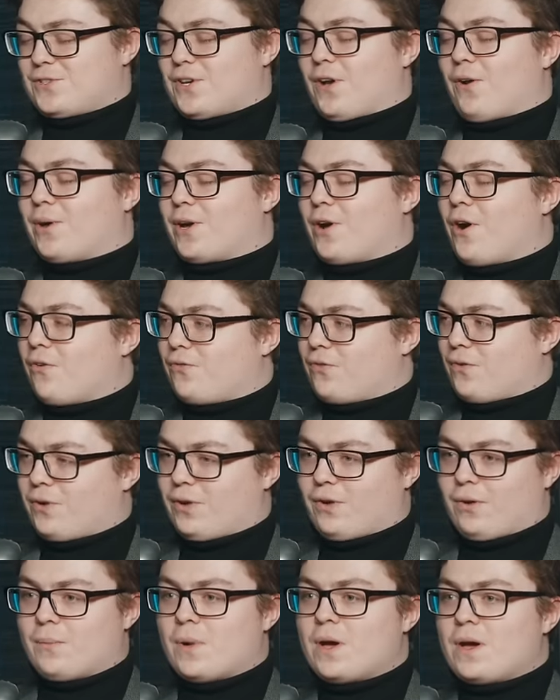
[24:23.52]
going off on
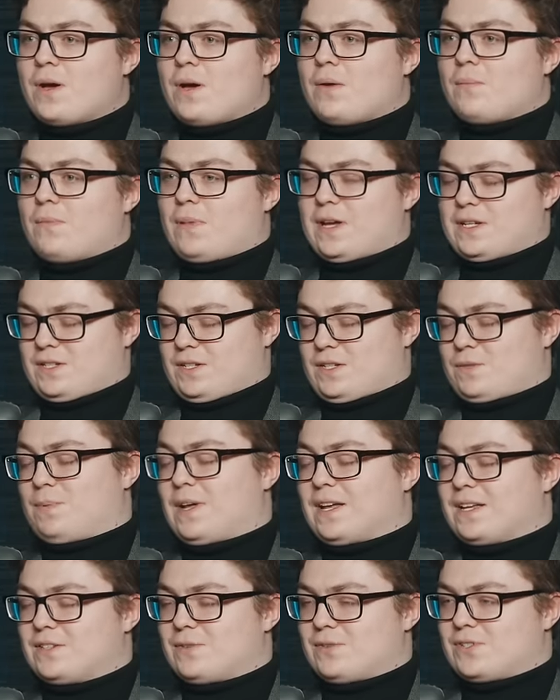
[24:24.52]
a basically
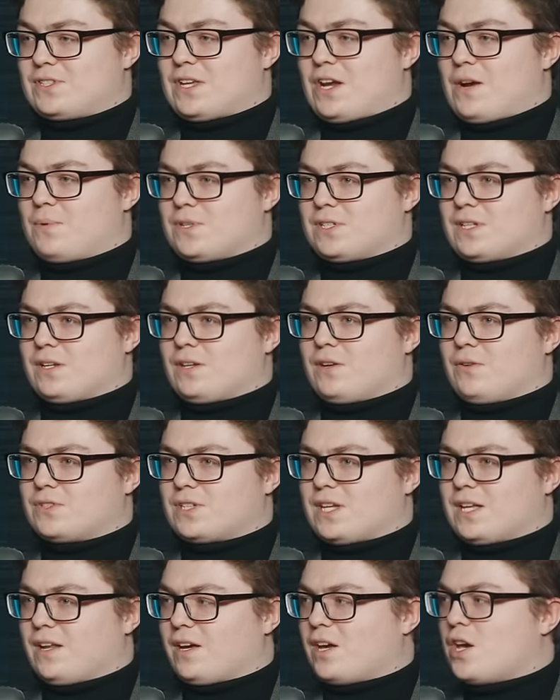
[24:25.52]
explain to his therapist, like, you know,
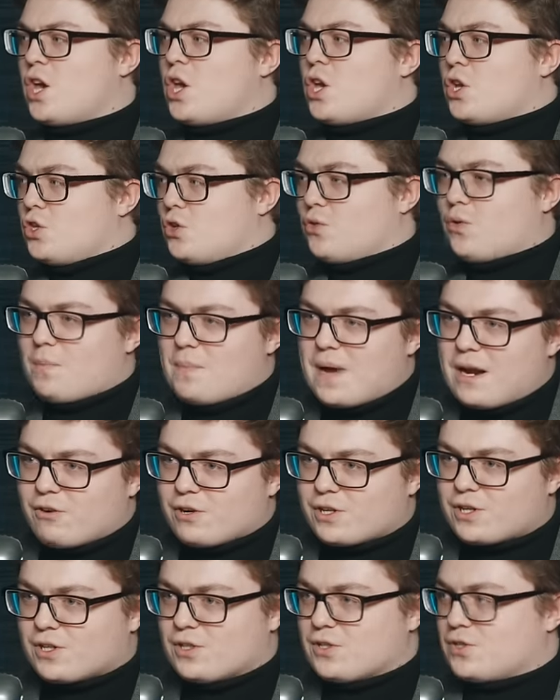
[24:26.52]
say, like, you
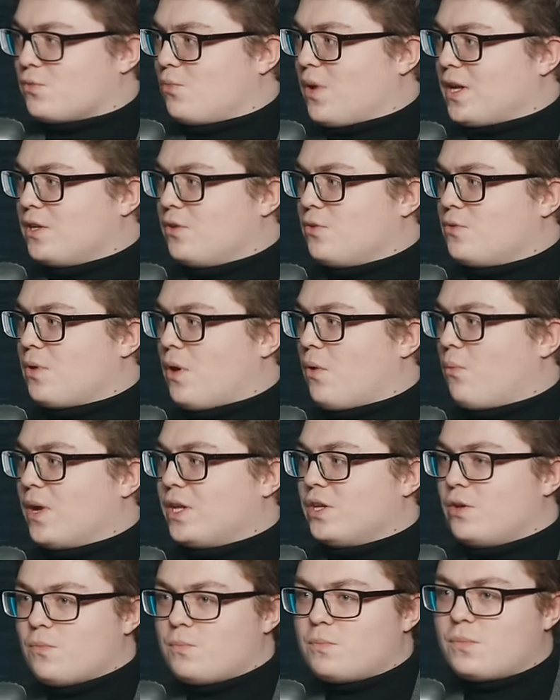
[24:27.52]
Americans, when
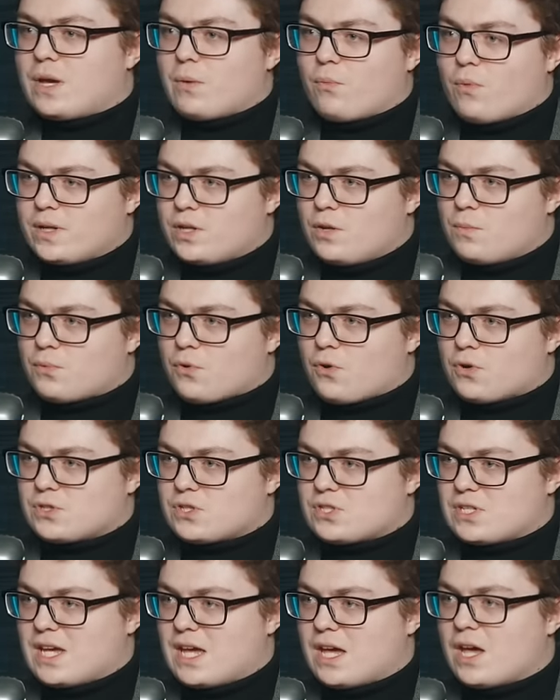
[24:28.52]
you brought
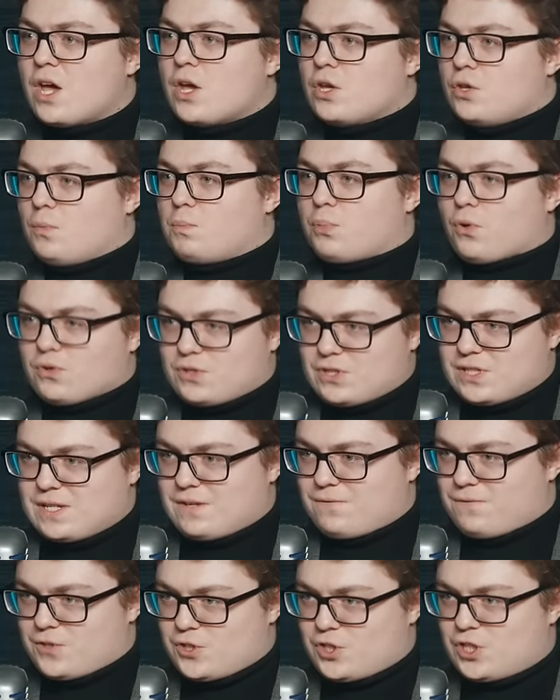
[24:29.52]
us here
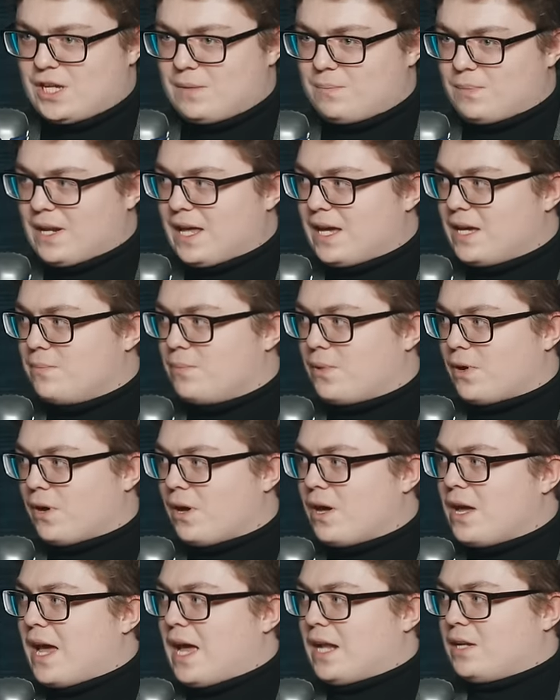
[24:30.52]
for cheap labor,
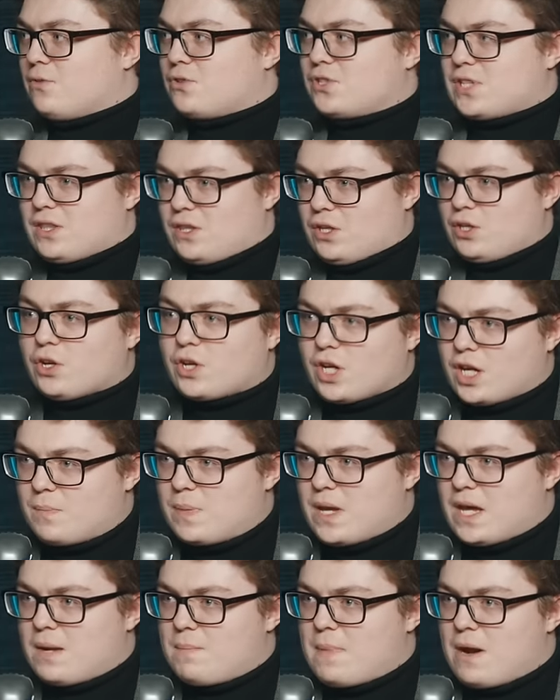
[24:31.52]
and you said that you're going to
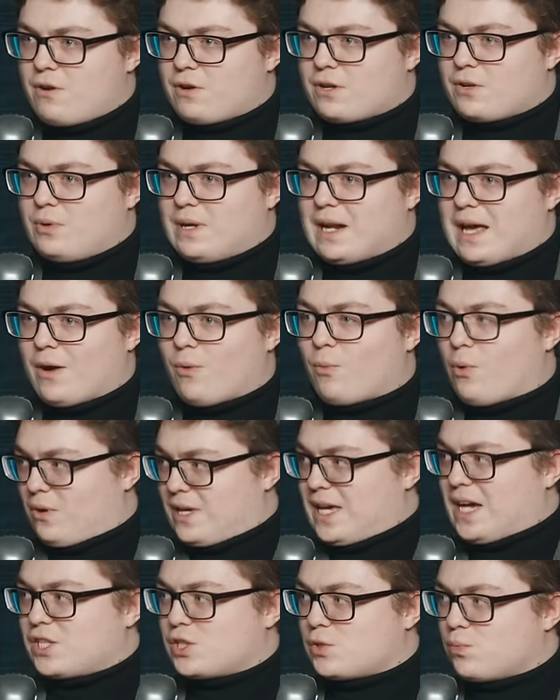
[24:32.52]
be an American now. Well,
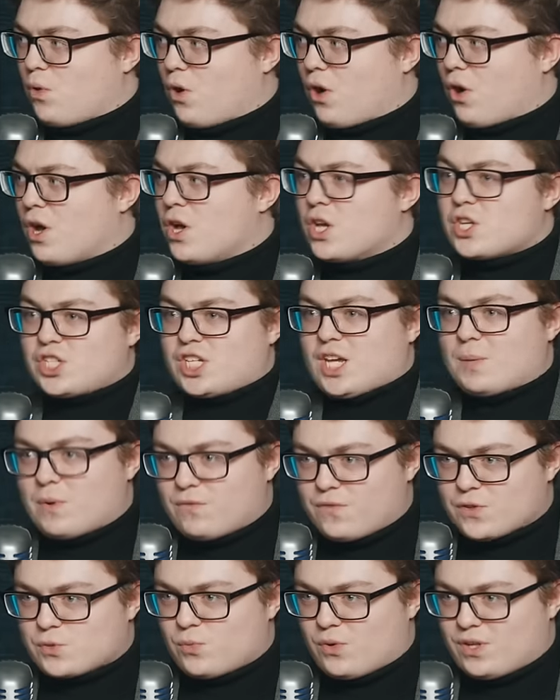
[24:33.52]
guess what? Some
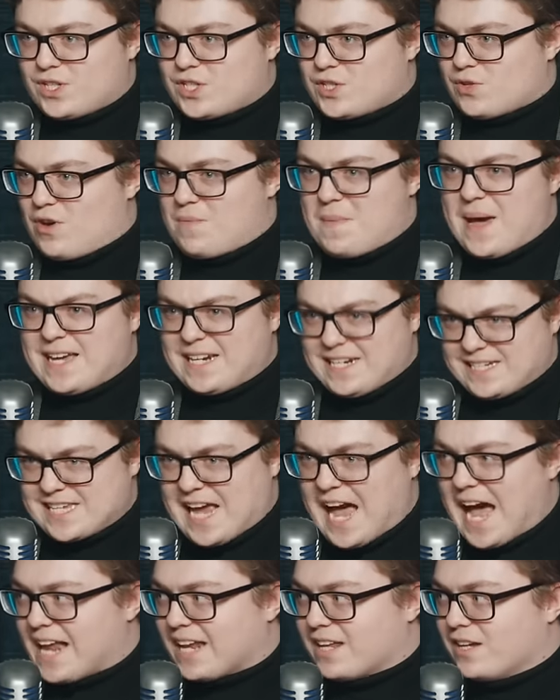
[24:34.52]
of us wanted to remain
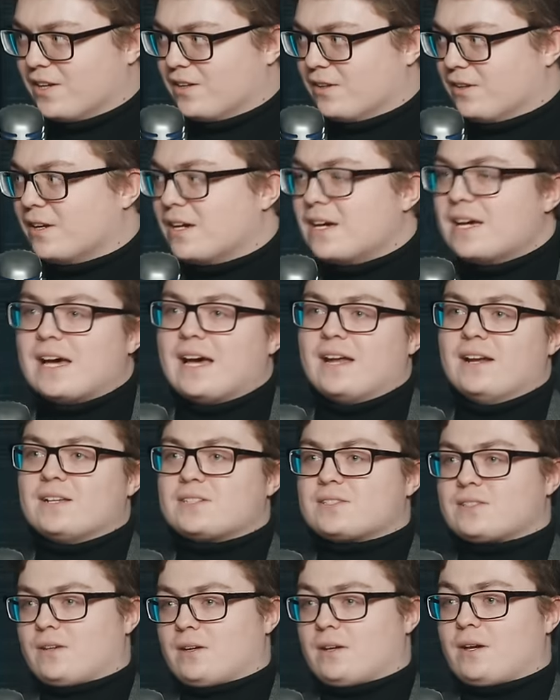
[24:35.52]
Italian, and
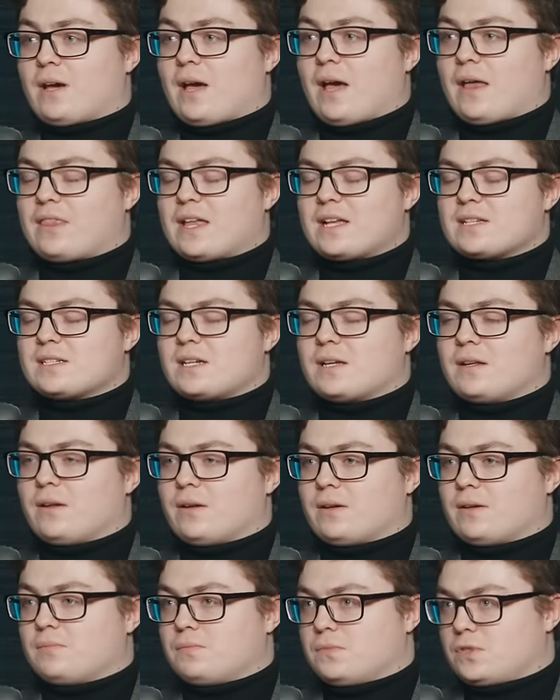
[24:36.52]
it's like that's
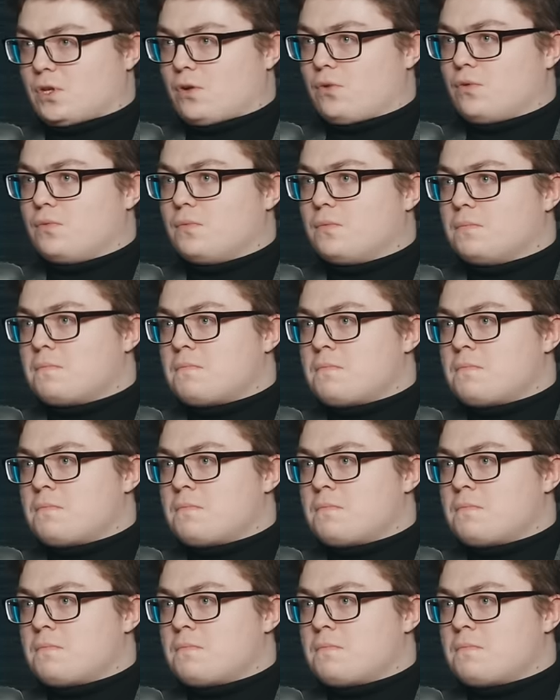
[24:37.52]
like so.